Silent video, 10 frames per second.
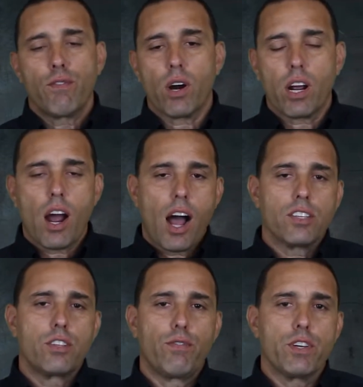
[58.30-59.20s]
for a
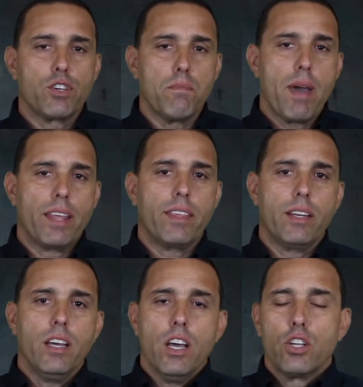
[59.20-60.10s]
cost-efficient
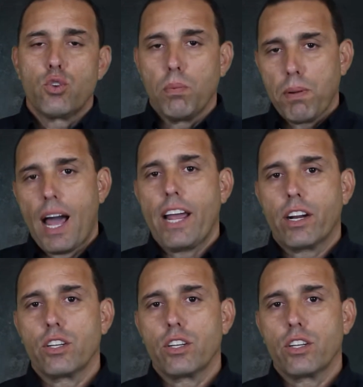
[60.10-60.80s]
method to apply